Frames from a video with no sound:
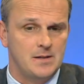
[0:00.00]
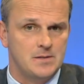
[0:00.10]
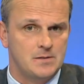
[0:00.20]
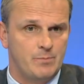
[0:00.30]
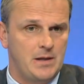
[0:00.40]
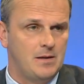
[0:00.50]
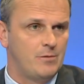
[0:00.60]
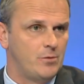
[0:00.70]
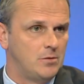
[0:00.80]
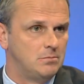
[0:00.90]
He's been
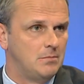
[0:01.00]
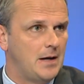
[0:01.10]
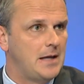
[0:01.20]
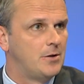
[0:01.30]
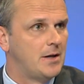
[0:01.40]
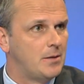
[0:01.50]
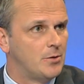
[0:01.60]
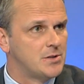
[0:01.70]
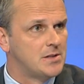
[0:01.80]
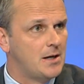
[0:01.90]
there for 8 or 9
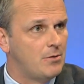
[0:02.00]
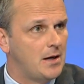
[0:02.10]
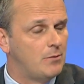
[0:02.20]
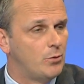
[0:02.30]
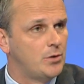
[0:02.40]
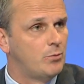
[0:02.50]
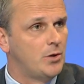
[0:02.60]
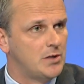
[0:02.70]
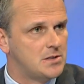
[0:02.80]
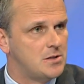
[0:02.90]
months now, and what he
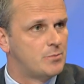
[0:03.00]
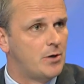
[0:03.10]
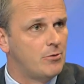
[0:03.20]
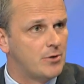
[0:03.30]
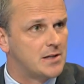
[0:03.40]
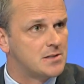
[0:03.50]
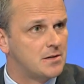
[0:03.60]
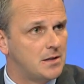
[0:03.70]
won is his progress.